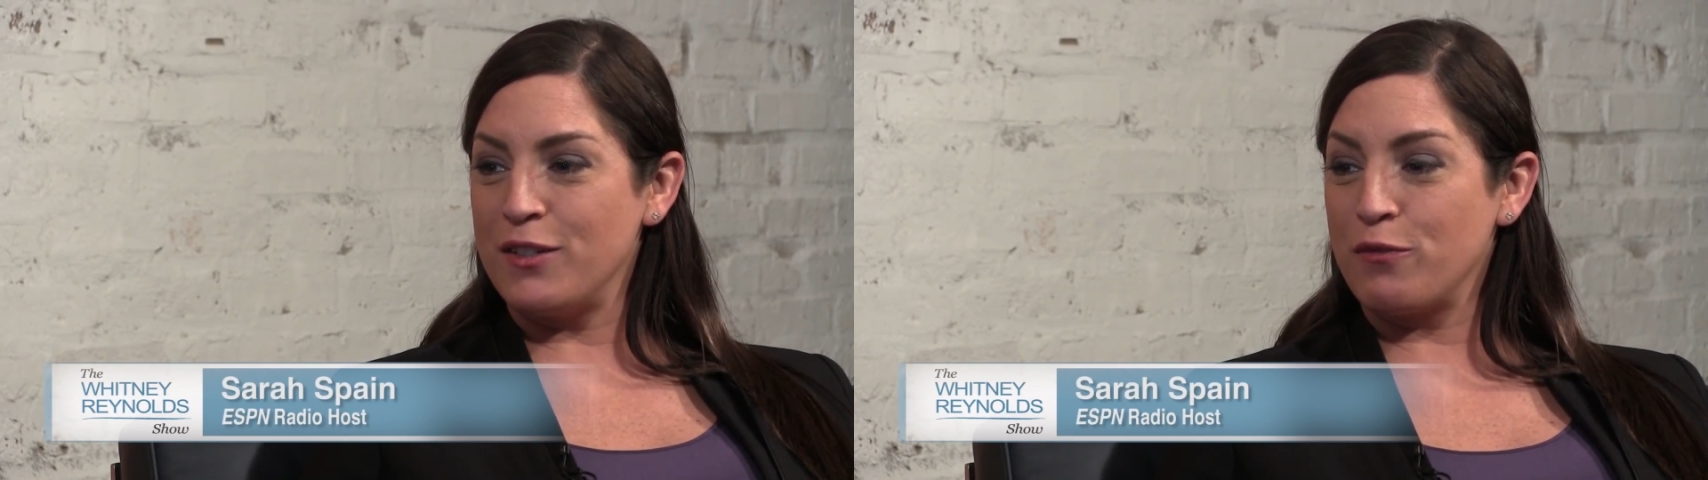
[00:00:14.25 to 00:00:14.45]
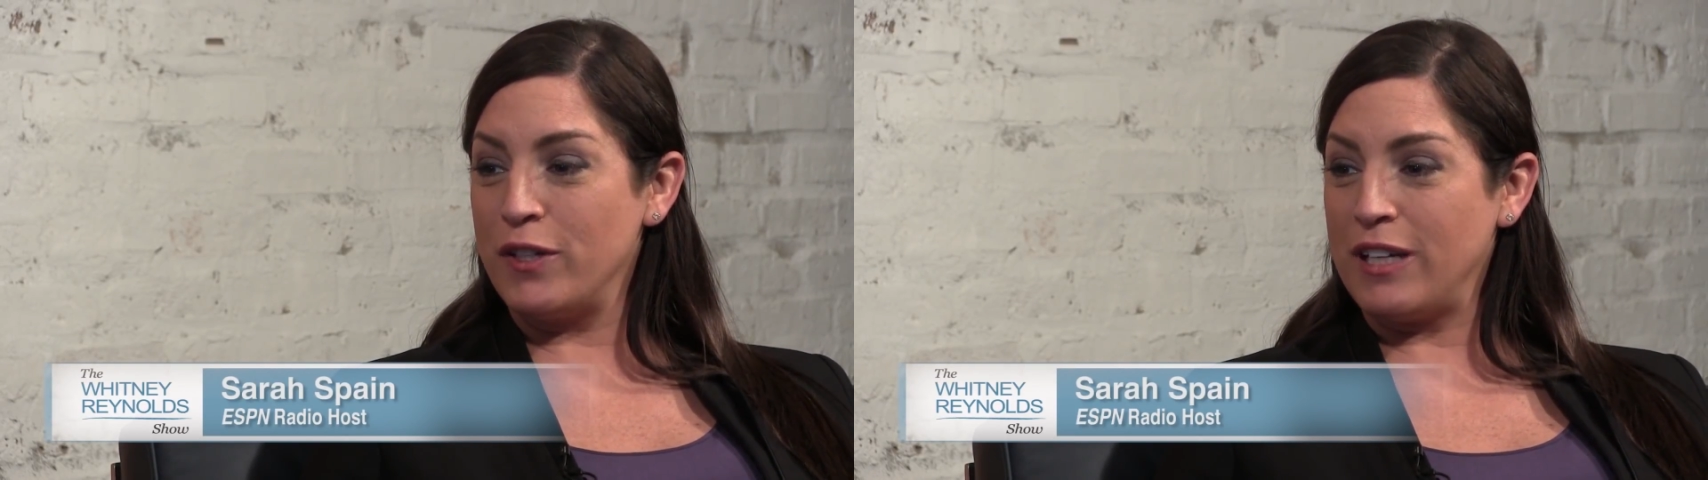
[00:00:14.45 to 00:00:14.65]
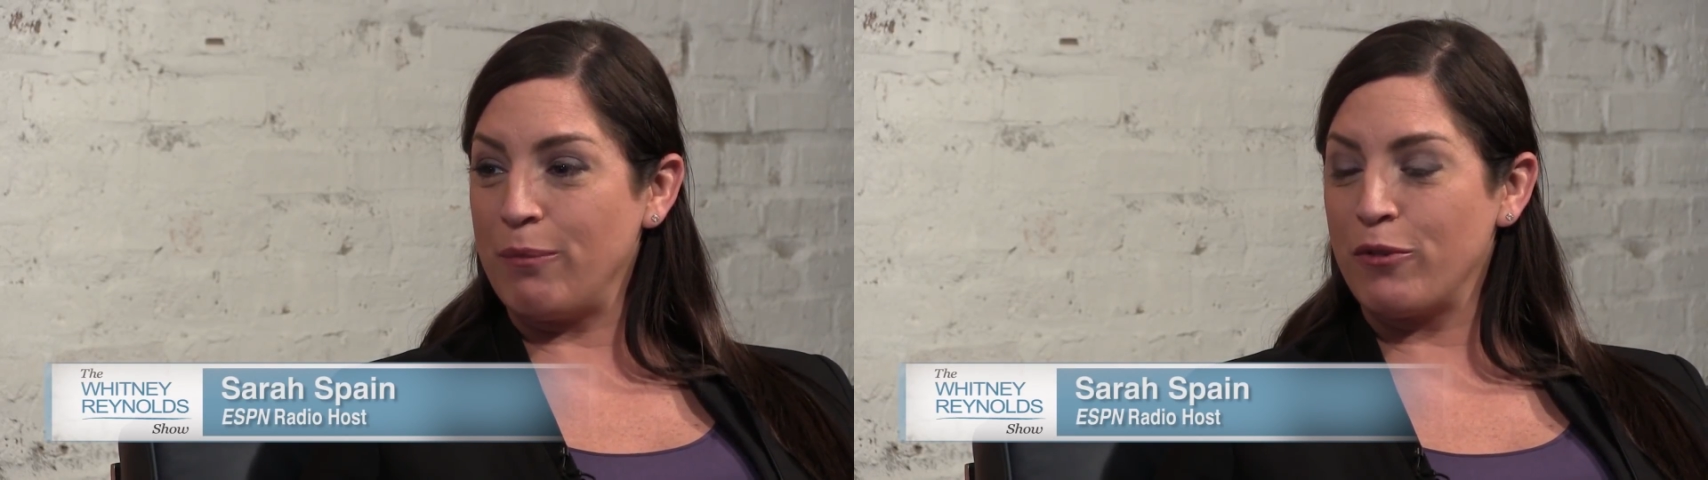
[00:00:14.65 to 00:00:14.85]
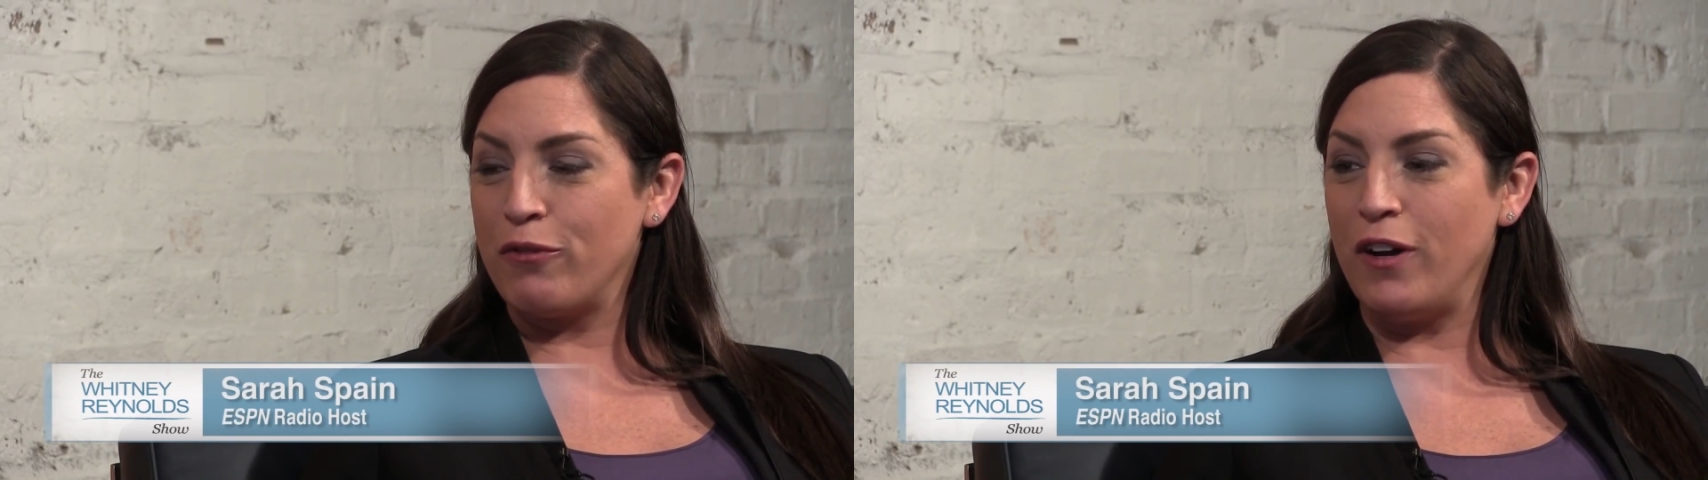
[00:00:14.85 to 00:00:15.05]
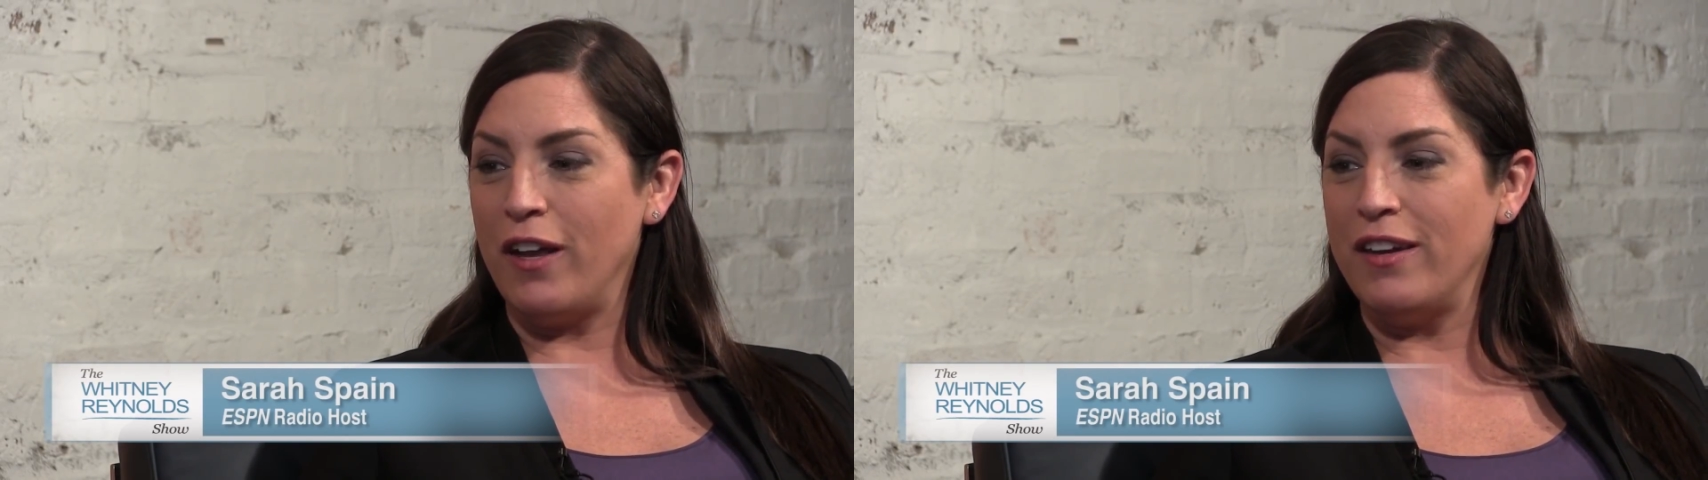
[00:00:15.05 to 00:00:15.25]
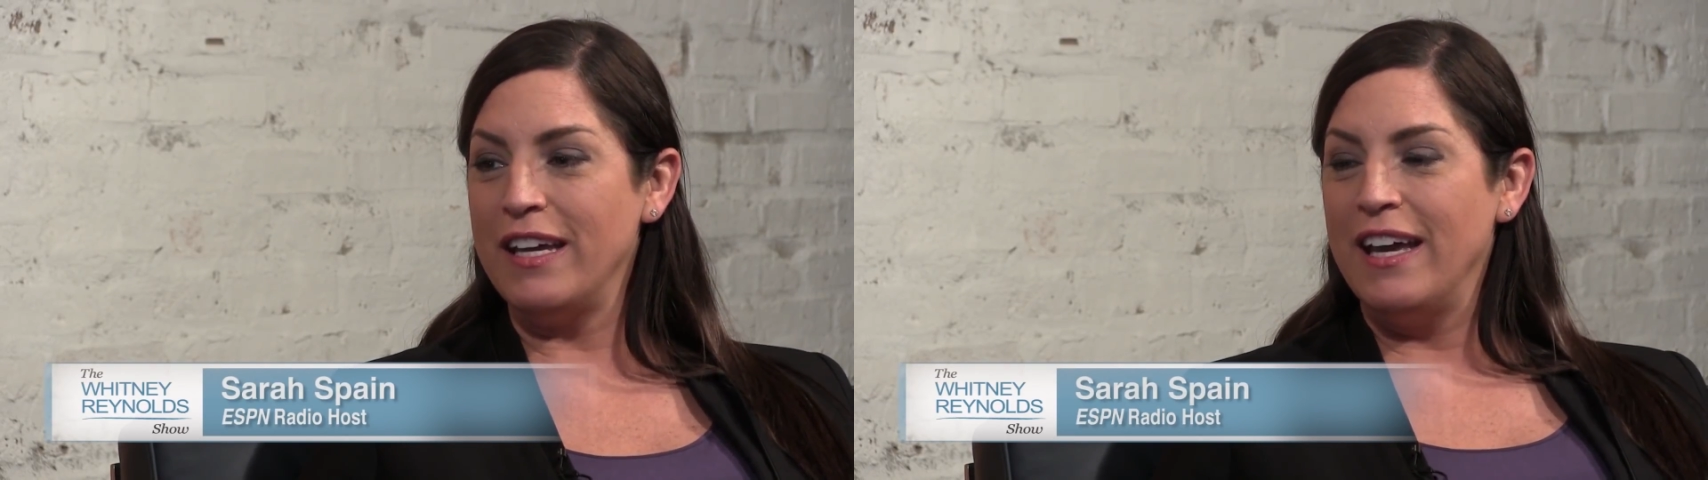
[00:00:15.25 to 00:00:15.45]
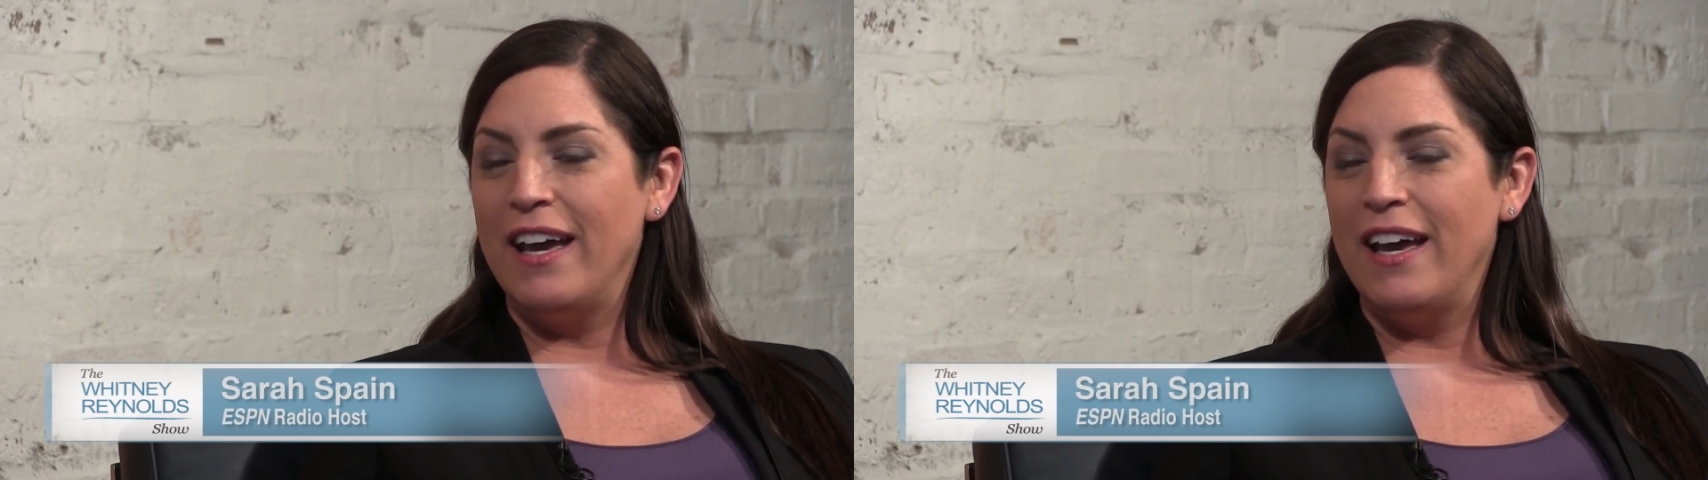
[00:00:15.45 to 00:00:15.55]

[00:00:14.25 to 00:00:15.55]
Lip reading: in his free time for fun.